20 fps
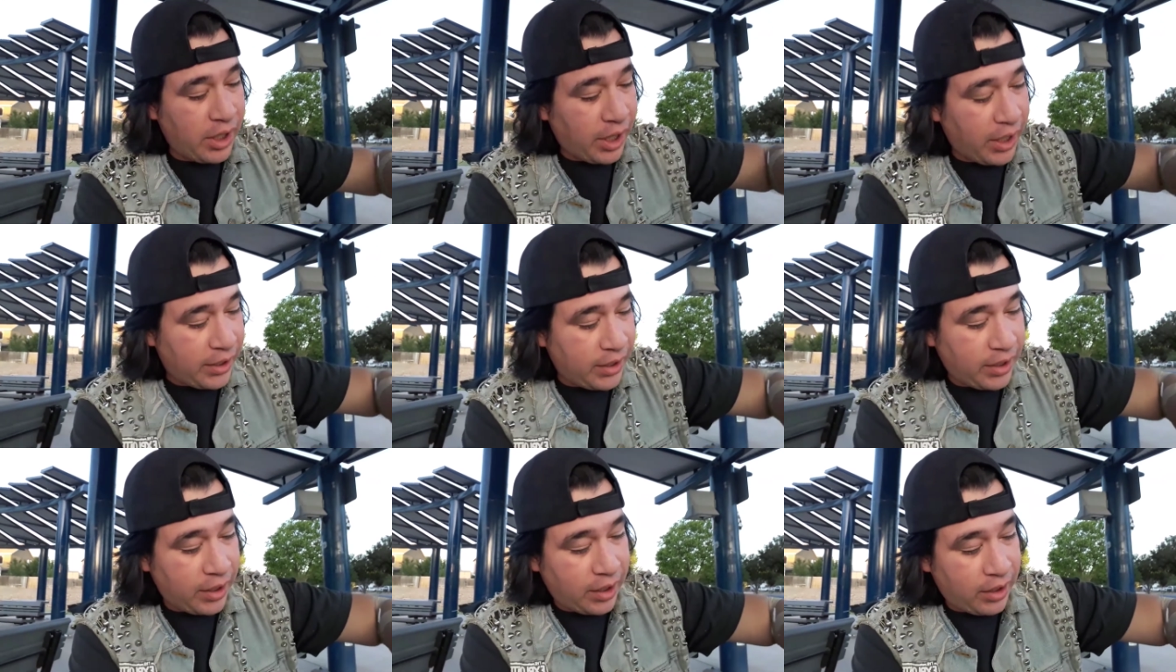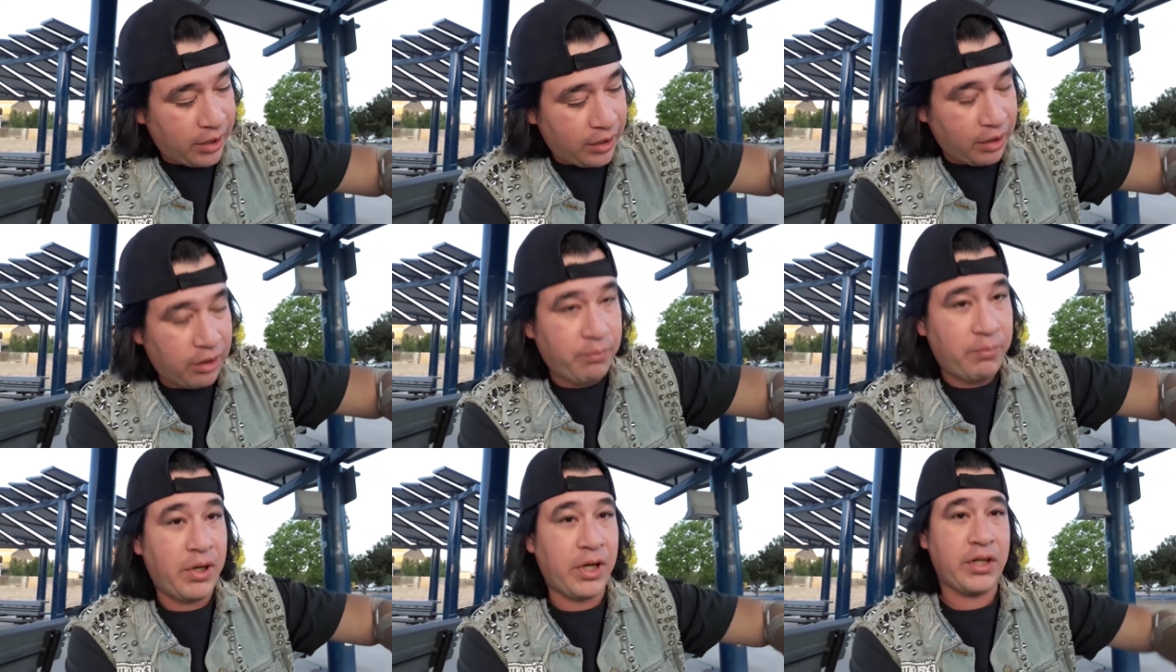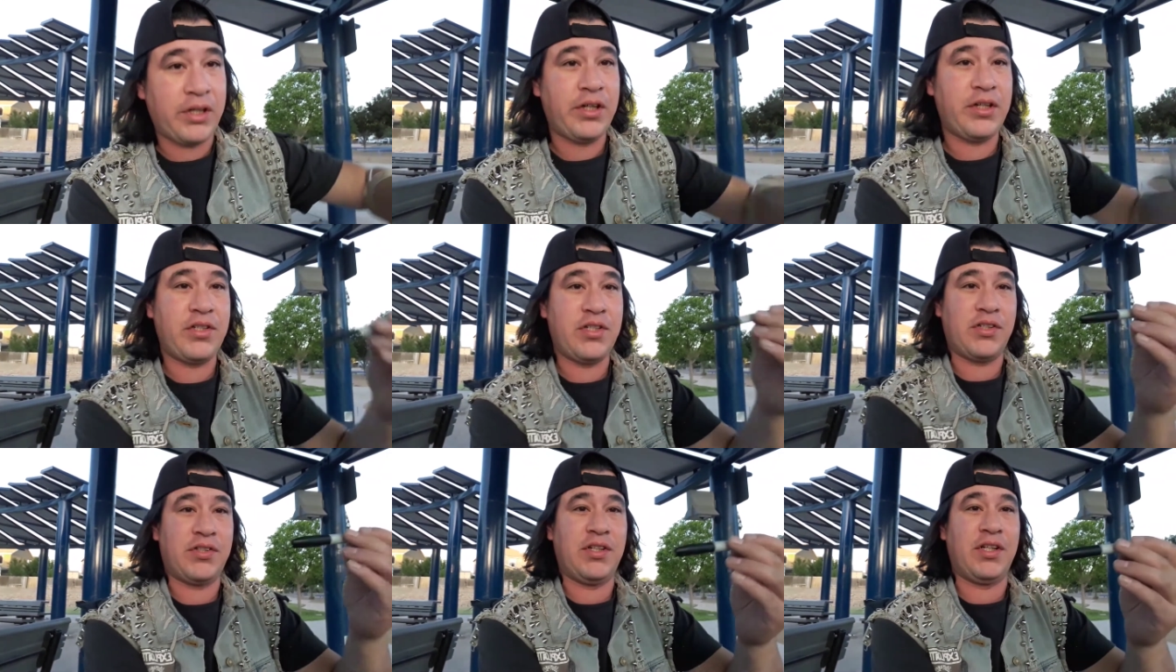and then a
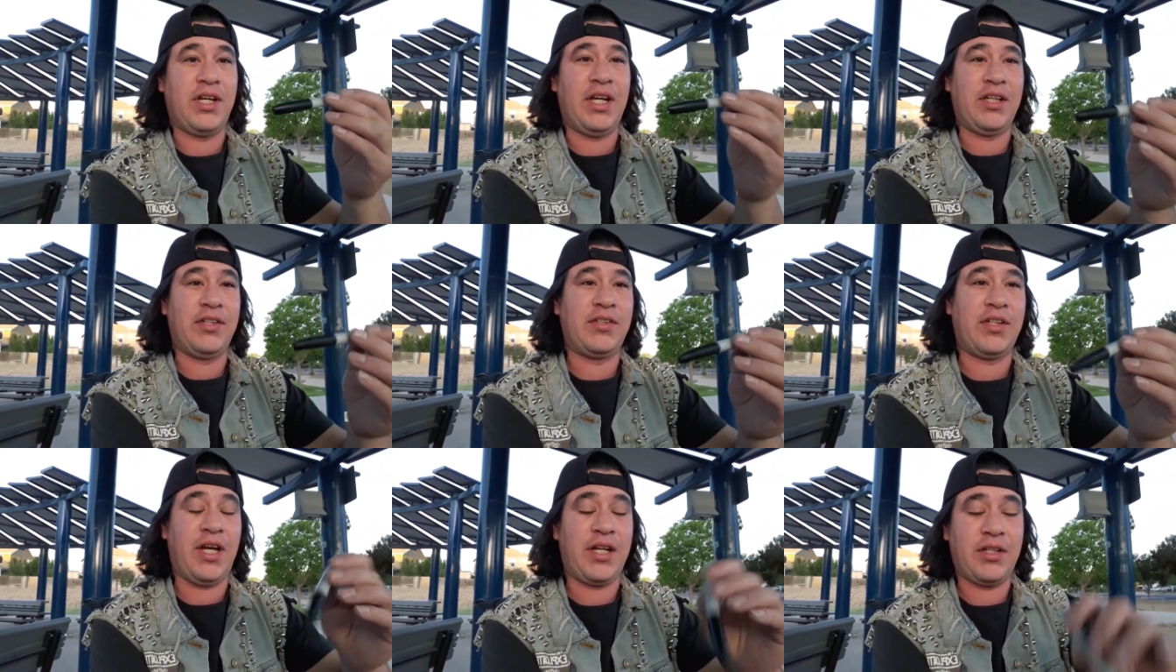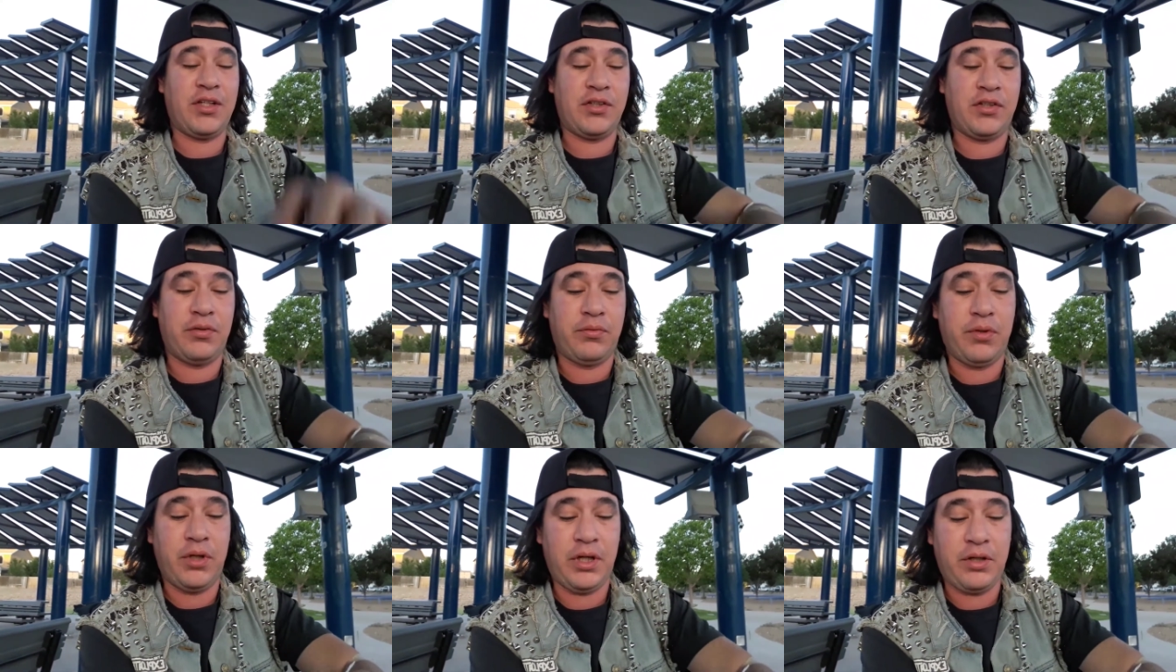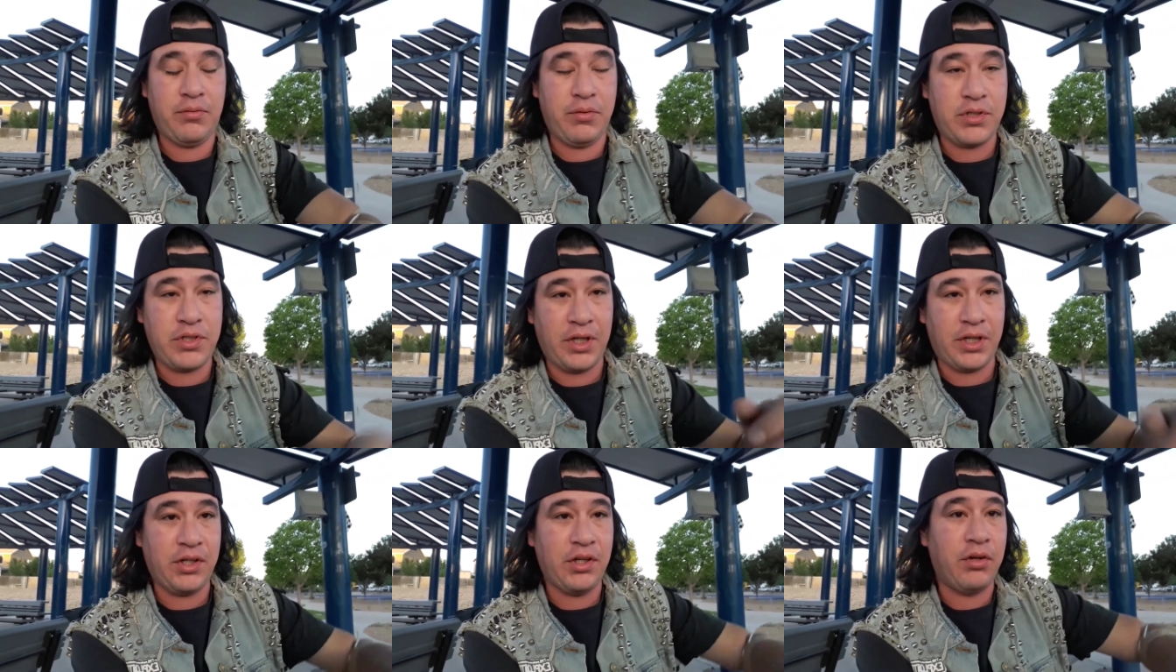marker just in case that doesn't work,
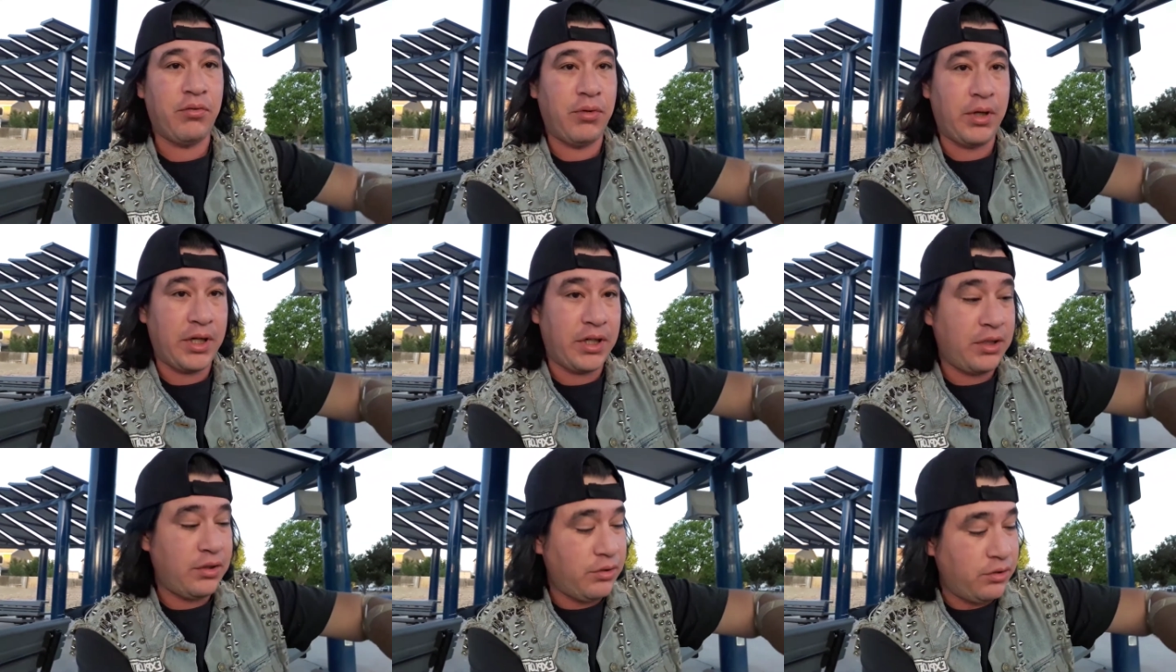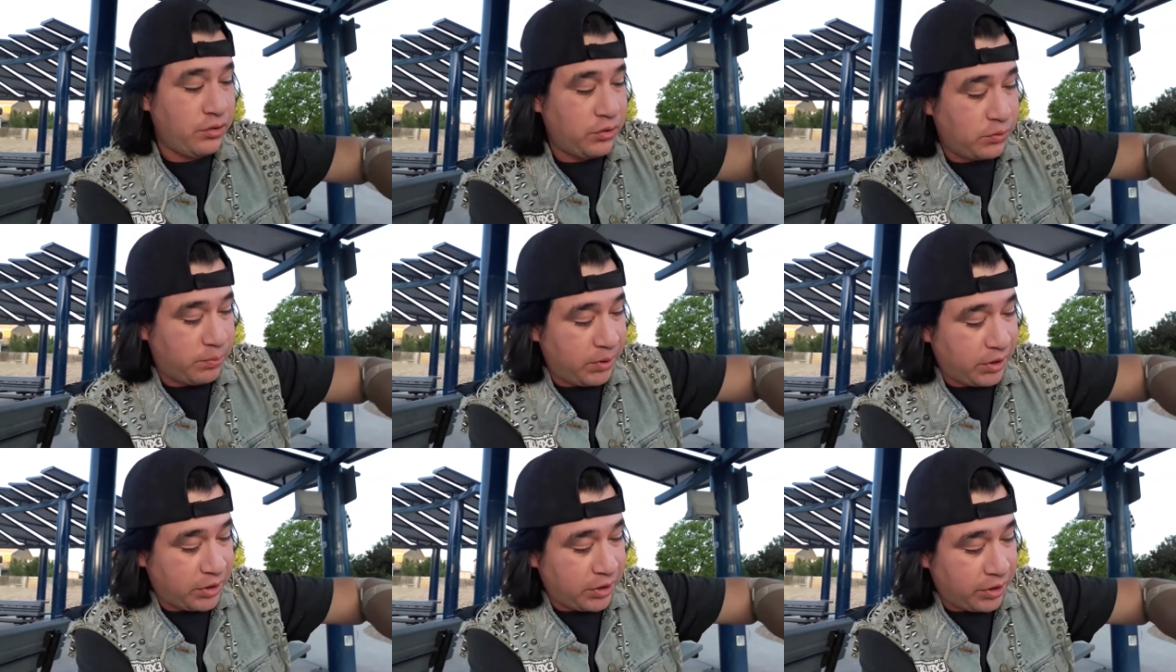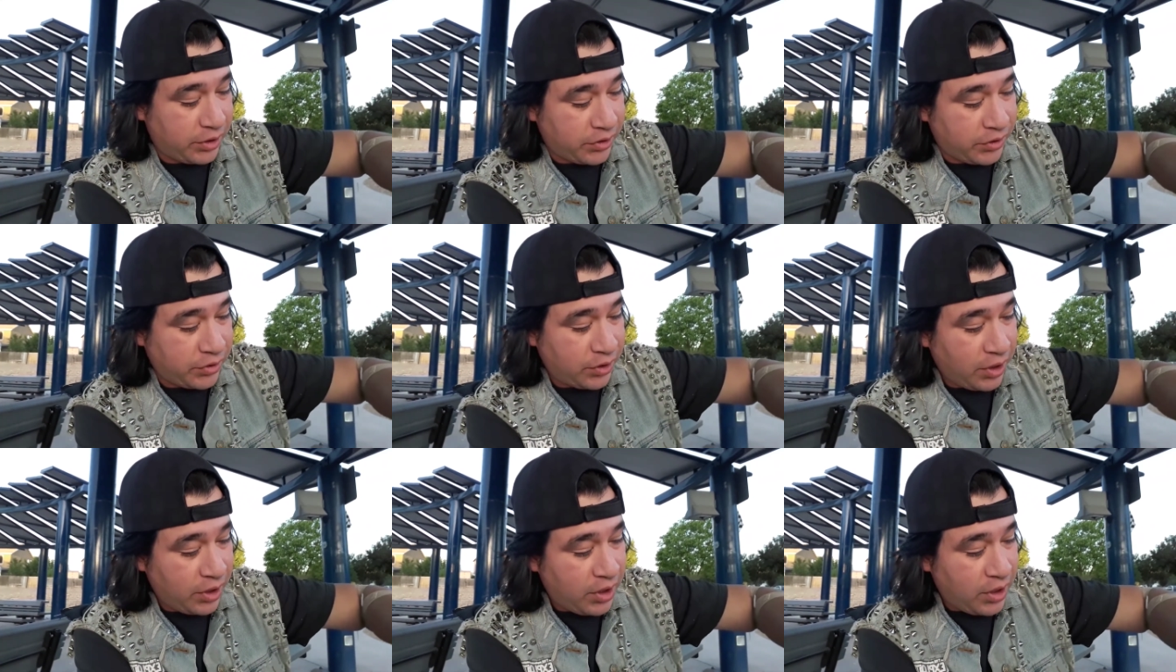which I don't want to use
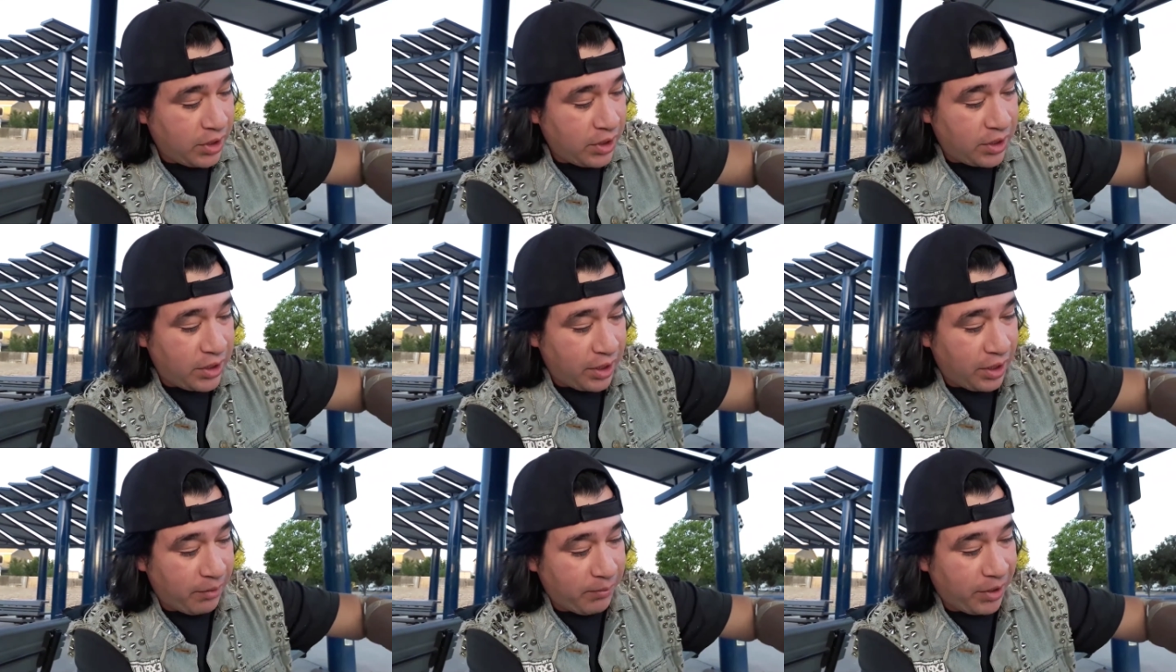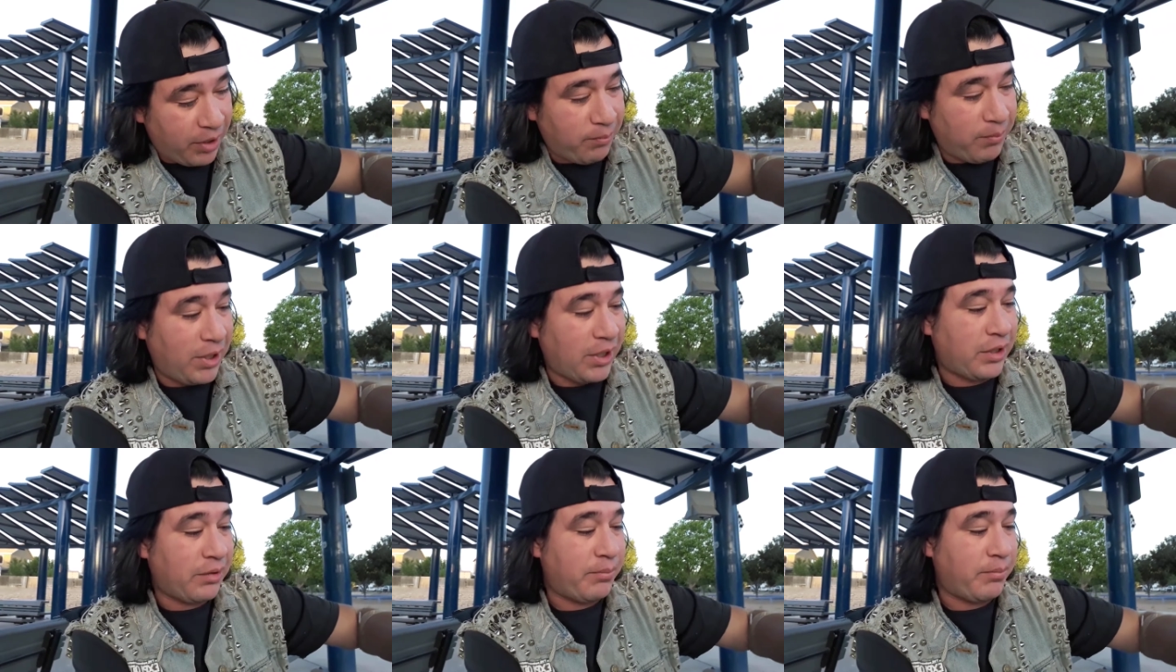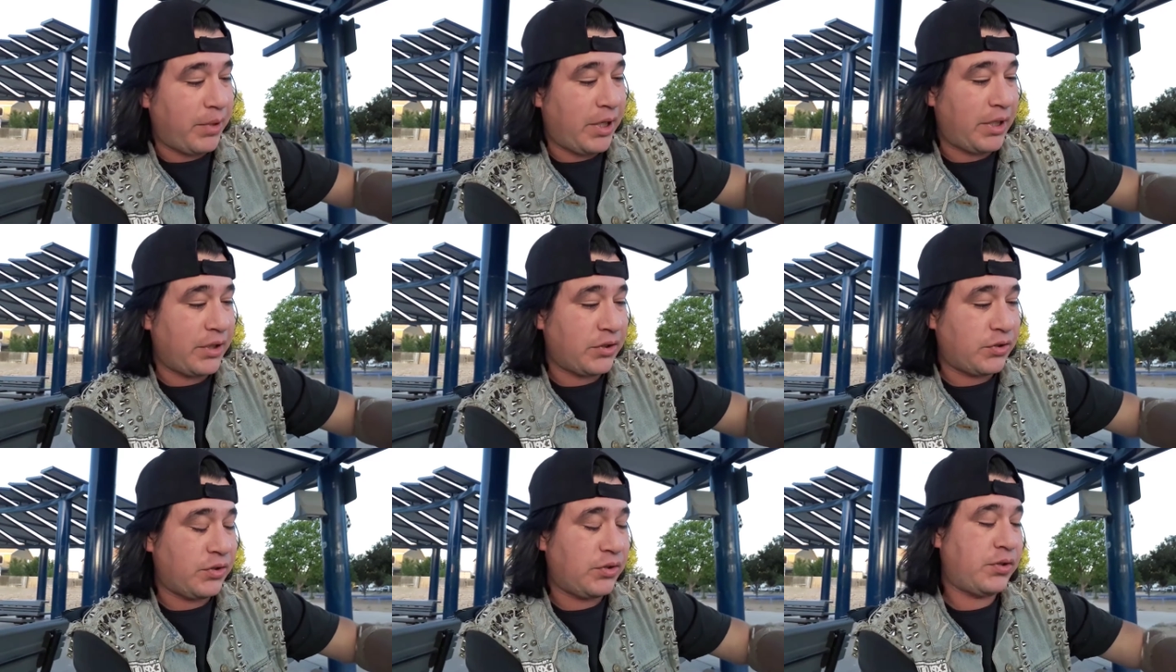because then it might make a
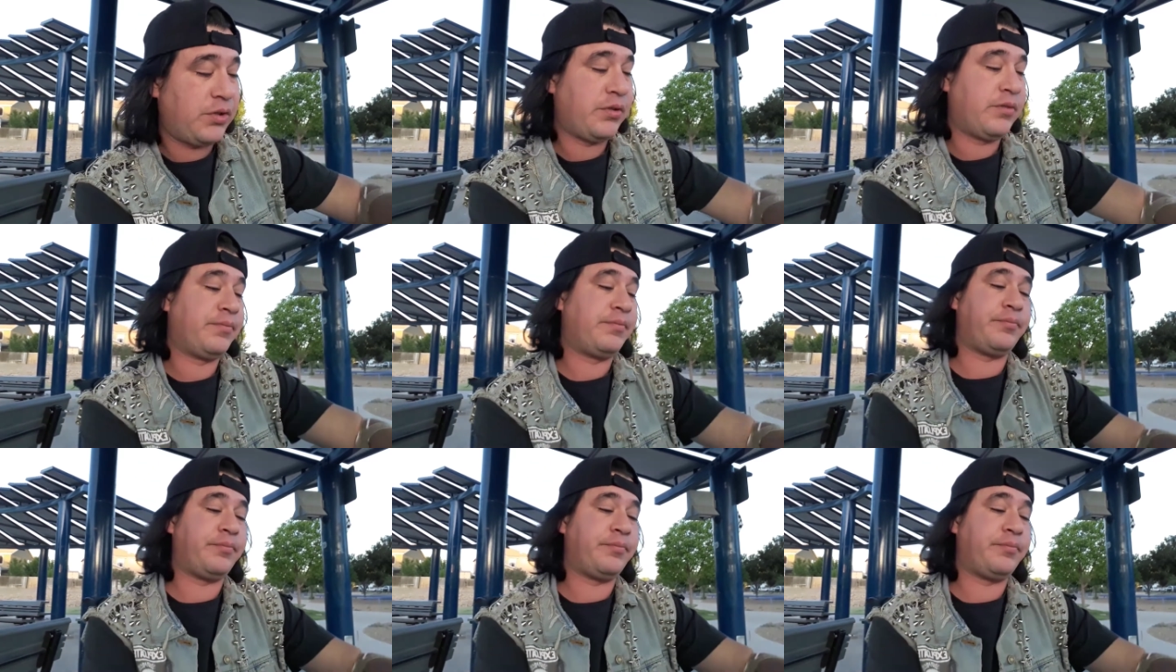mess.